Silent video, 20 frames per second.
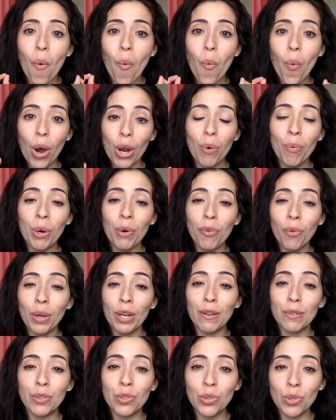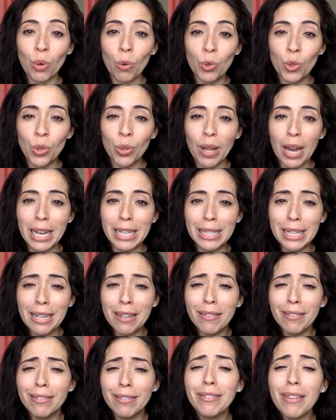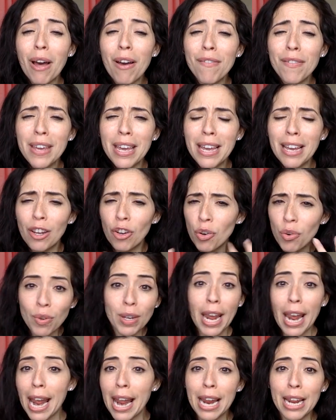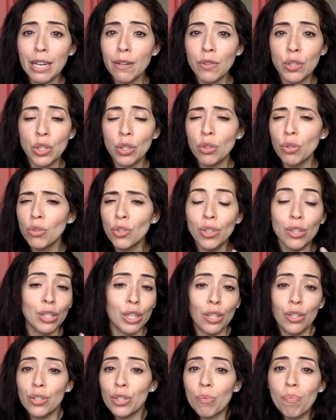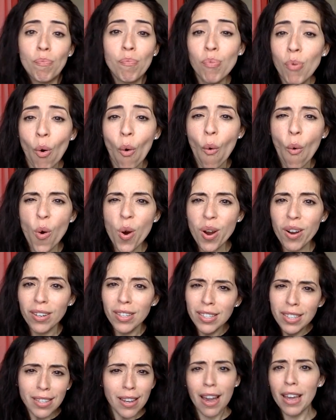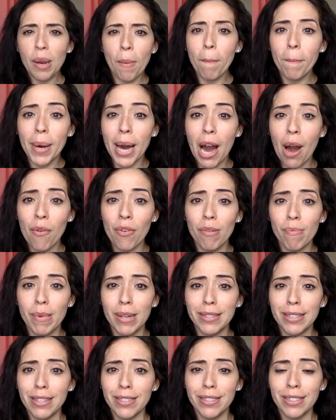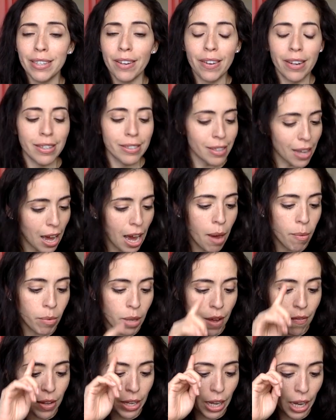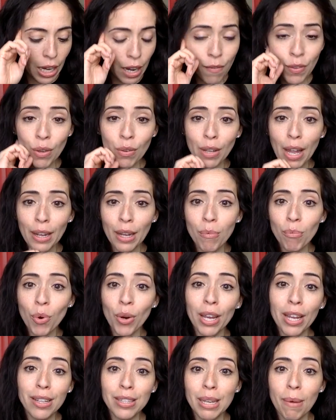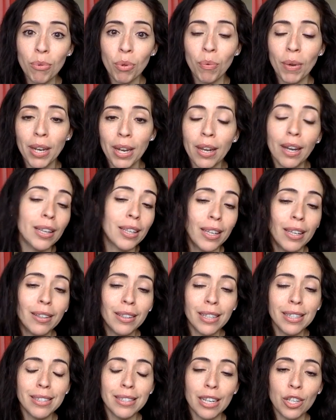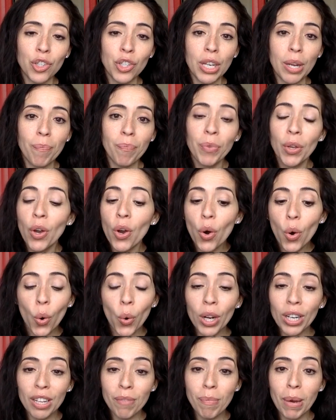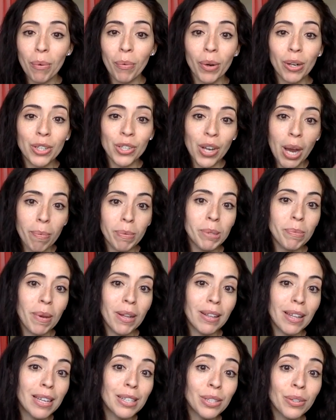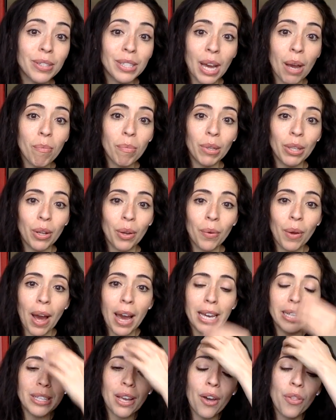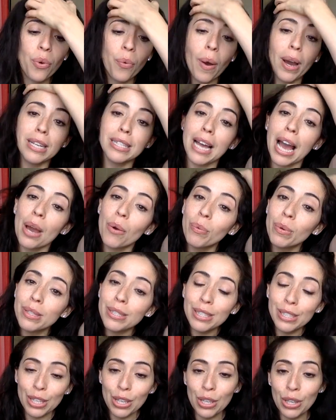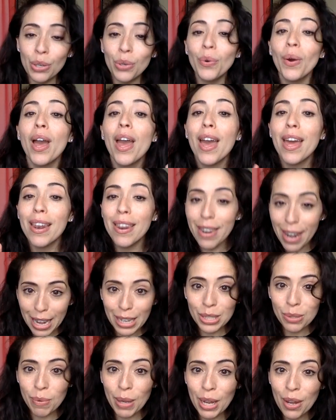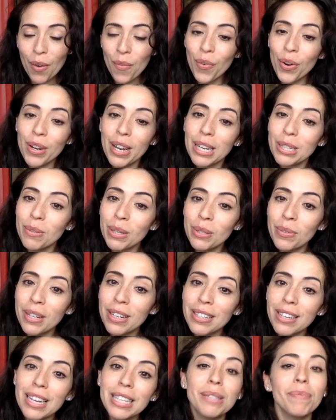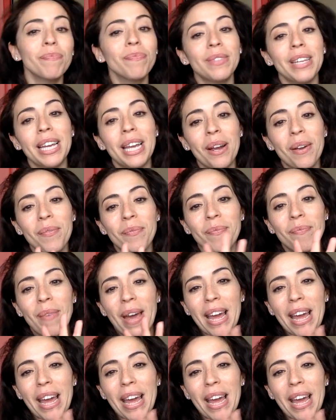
What a wonderful week of socializing, loving, creative solutions and support and empowerment, Sagittarius. I'm loving it. If you like a more in-depth reading, a healing session, or any of my workshops, my links are down below, guys. Otherwise, I will see you next week for next week's reading, guys. Take care.